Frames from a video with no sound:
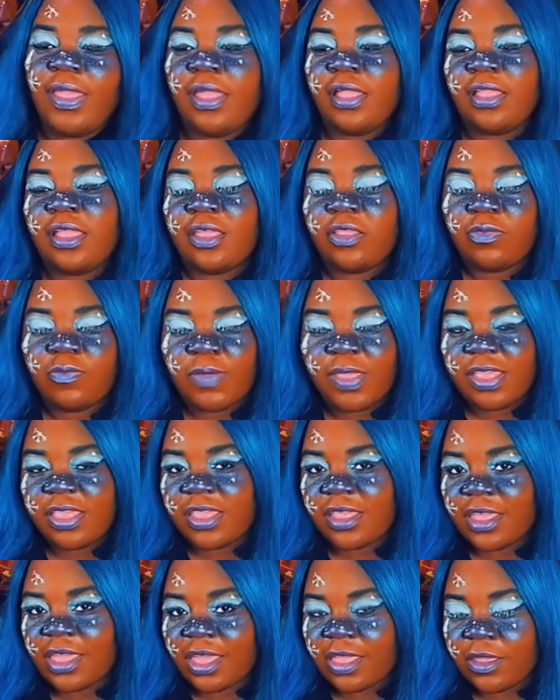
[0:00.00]
a lisp is
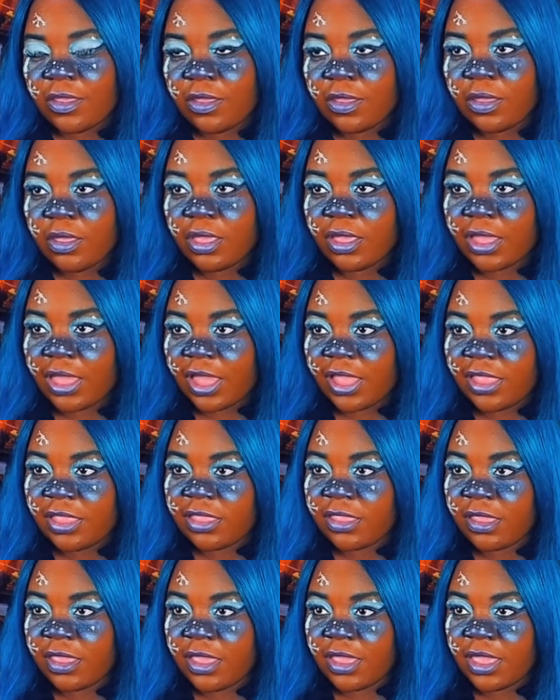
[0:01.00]
a ghetto. Okay, let's
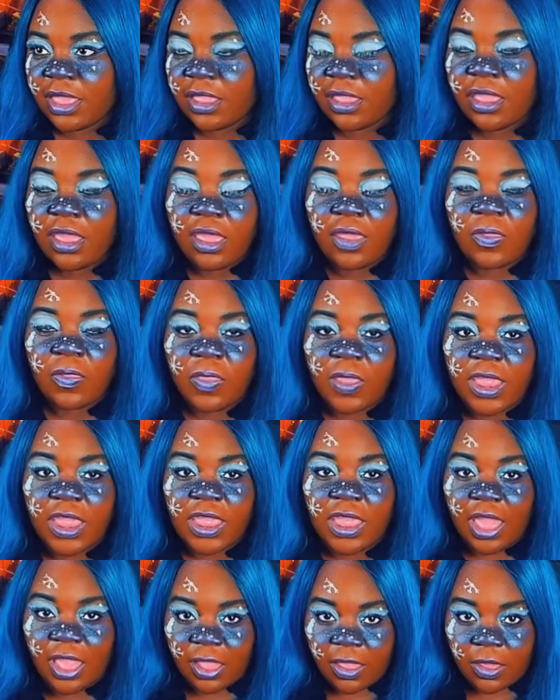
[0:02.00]
start again. The
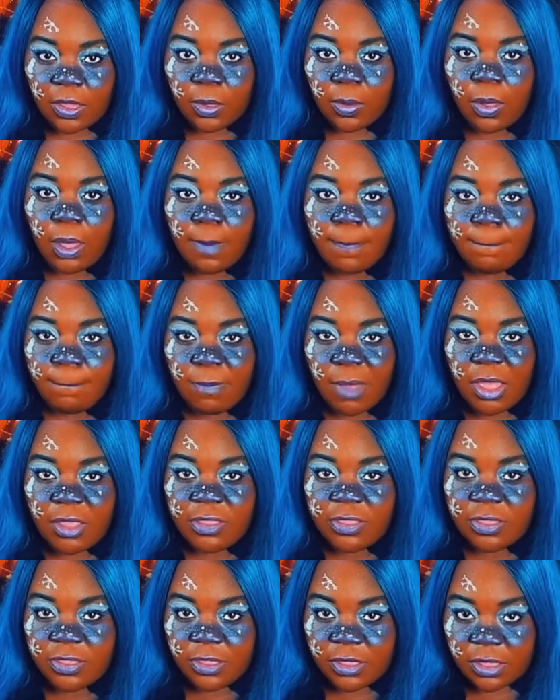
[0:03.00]
yellow
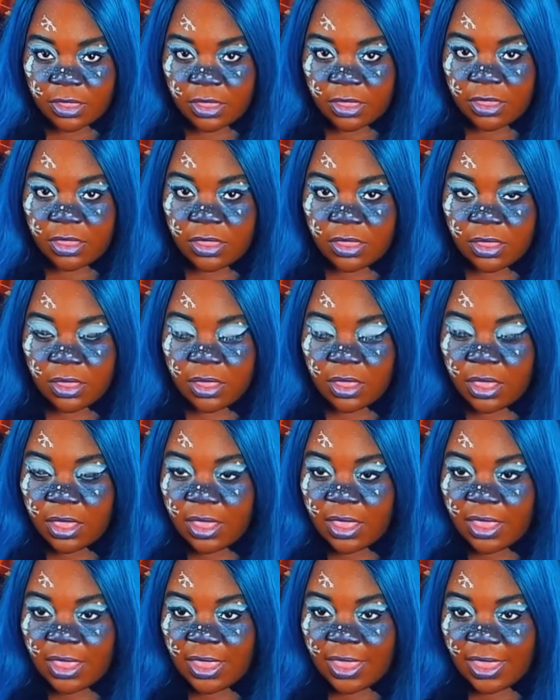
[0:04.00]
mustard
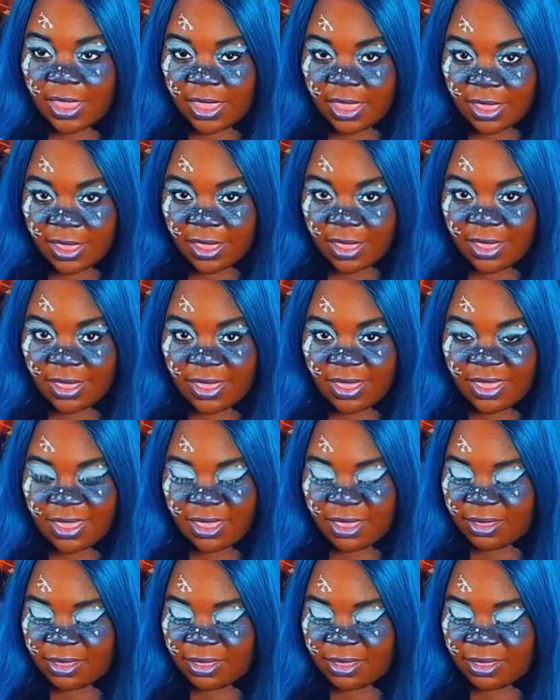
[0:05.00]
ink